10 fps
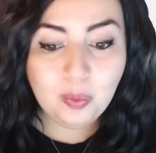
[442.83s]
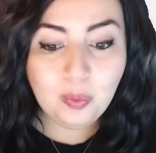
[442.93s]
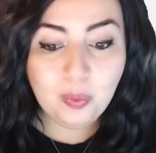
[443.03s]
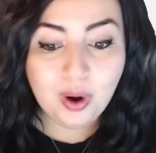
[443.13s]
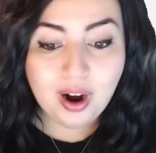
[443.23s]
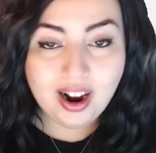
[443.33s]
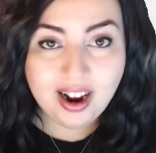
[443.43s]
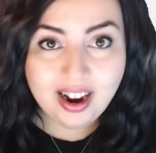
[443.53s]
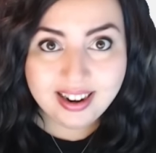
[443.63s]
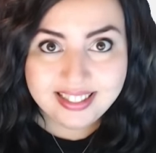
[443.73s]

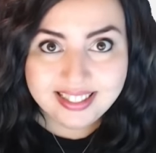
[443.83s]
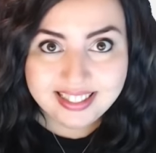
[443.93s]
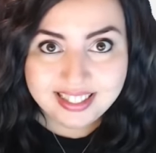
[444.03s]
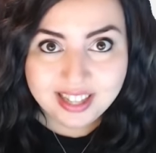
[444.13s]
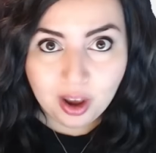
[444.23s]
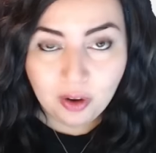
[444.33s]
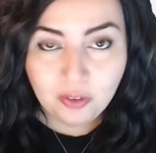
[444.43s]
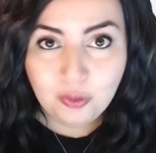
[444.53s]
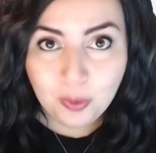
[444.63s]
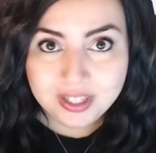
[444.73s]
What?
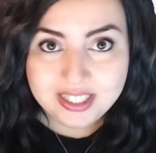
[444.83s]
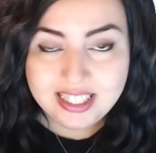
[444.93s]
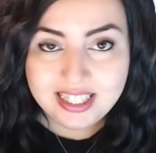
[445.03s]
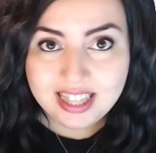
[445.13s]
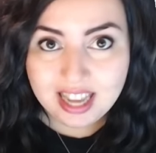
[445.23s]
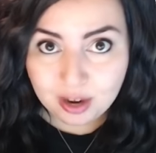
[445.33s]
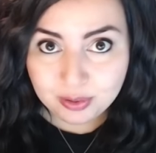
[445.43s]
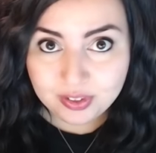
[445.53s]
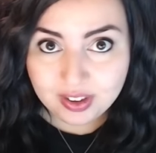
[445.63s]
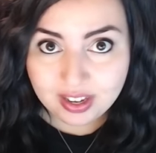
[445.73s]

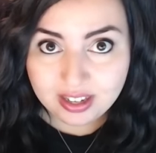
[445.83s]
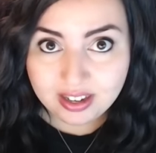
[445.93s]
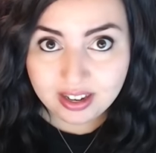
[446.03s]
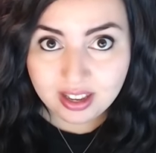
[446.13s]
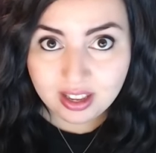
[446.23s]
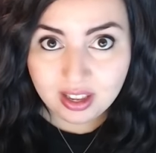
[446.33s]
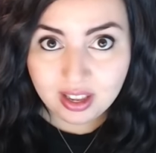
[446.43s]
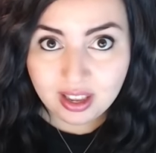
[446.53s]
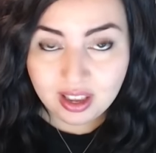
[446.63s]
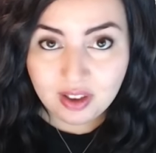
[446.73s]
14,000.
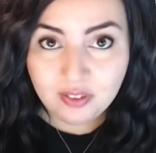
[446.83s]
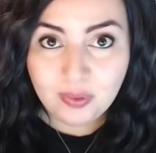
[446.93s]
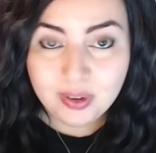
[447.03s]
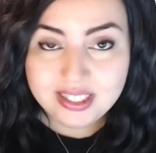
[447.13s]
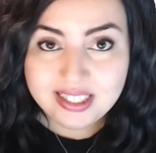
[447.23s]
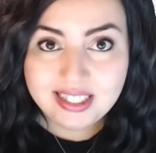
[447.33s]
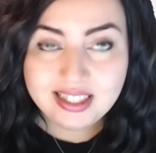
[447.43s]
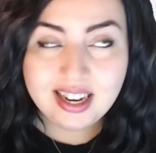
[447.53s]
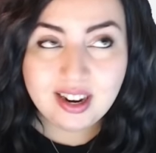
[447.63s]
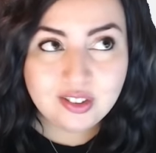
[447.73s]

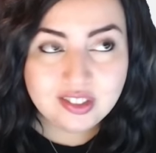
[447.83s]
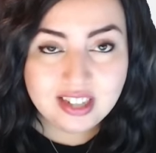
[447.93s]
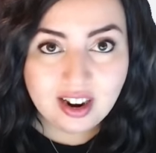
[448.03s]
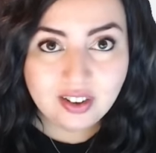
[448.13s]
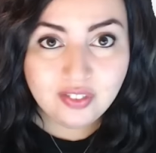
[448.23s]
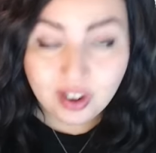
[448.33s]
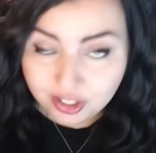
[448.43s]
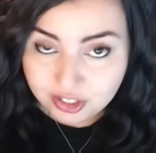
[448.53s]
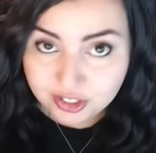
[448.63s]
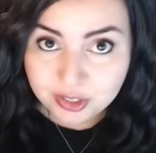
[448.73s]
14,000 out of
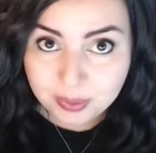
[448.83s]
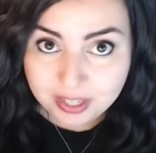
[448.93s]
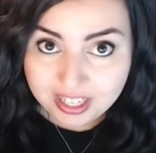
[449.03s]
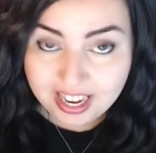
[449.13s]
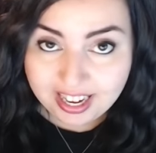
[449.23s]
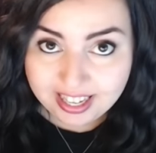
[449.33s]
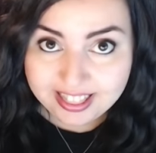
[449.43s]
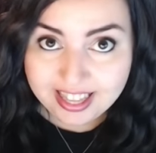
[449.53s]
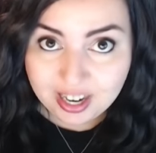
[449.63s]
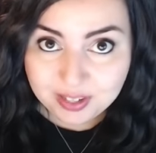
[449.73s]

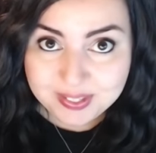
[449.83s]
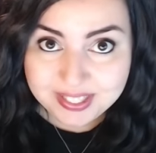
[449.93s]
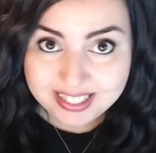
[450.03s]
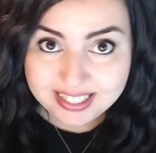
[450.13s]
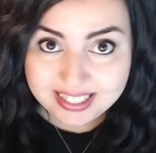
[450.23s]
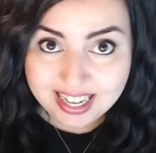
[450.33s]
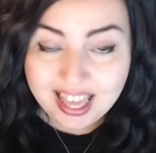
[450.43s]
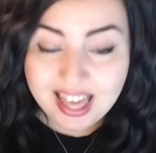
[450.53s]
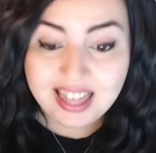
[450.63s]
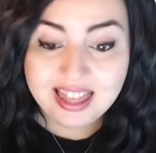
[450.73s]
128,000.
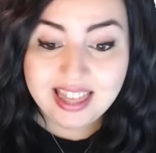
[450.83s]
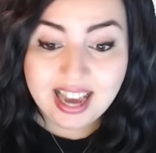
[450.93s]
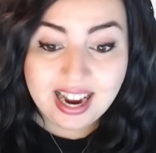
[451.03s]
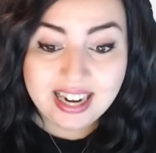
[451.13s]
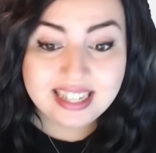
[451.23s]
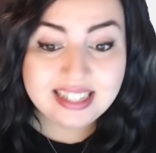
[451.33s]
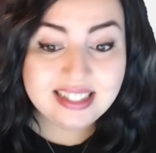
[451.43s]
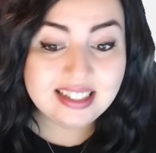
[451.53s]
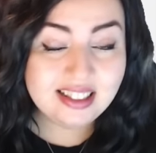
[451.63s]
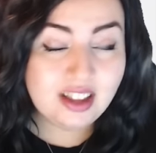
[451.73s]
That
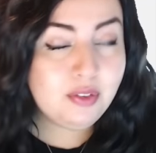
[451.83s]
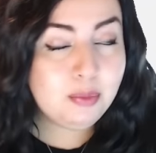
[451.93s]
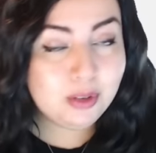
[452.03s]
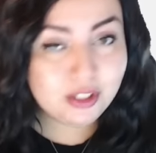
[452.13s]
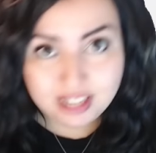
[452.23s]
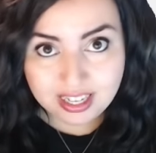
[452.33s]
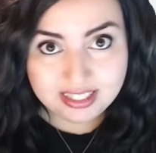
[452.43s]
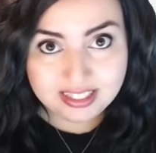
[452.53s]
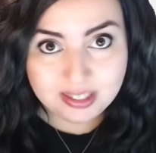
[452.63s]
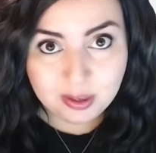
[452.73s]
is
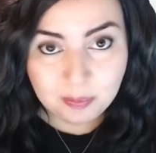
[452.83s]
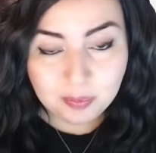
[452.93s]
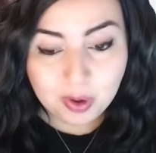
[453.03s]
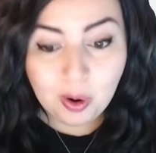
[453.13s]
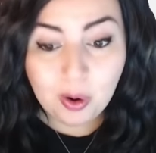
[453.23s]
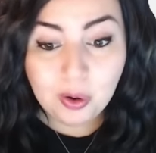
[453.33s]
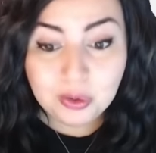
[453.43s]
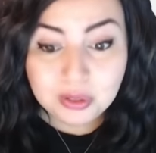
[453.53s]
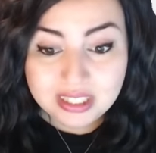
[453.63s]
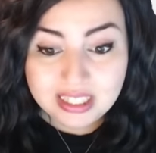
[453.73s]
11%.
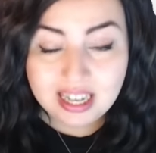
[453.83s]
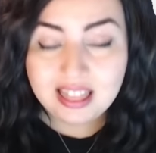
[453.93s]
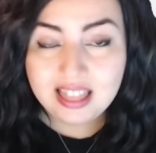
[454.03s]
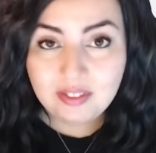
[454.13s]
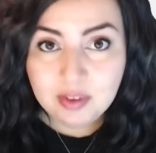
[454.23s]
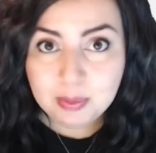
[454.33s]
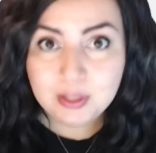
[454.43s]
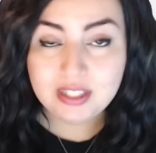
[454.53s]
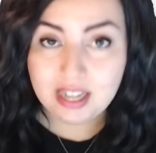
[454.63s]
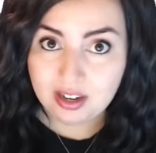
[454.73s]
Only
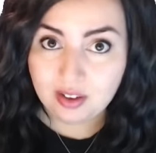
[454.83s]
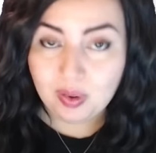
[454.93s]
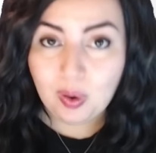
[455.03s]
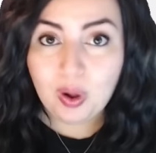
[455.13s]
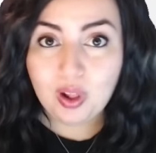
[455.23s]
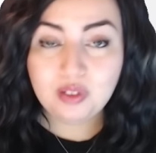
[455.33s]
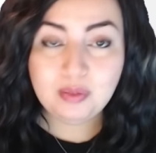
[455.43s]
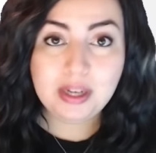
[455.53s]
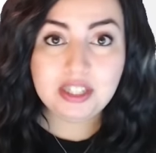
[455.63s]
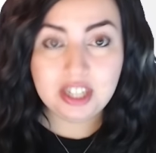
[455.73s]
11% of all
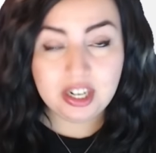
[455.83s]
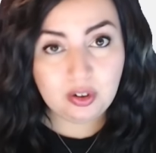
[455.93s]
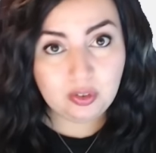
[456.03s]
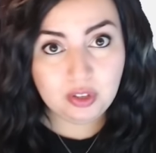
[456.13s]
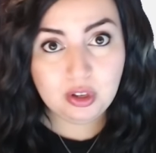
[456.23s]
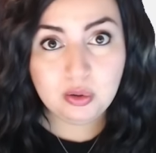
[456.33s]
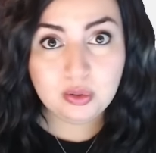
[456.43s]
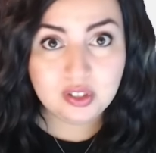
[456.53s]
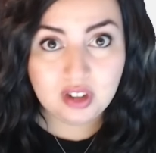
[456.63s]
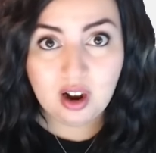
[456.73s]
of my channel
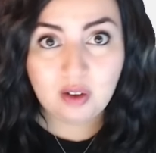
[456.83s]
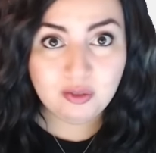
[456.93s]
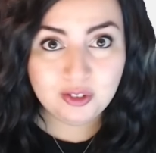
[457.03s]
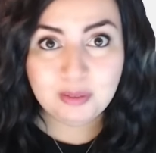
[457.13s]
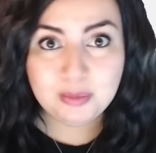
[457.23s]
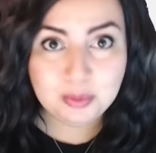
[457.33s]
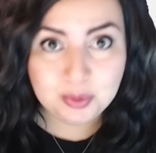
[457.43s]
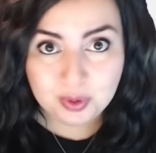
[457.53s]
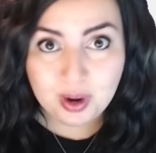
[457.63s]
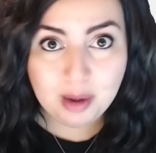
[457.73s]
views come from
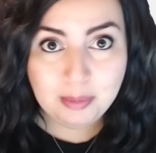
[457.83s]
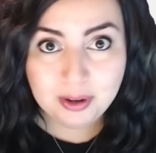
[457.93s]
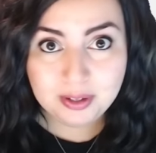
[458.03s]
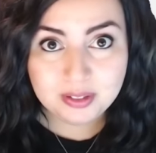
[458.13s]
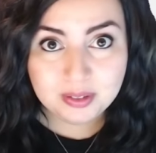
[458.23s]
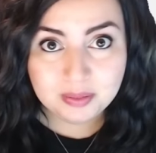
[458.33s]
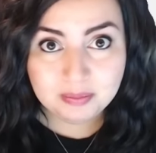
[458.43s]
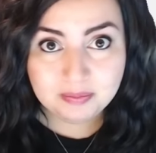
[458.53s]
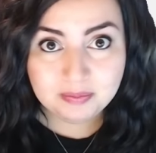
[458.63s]
subscribers.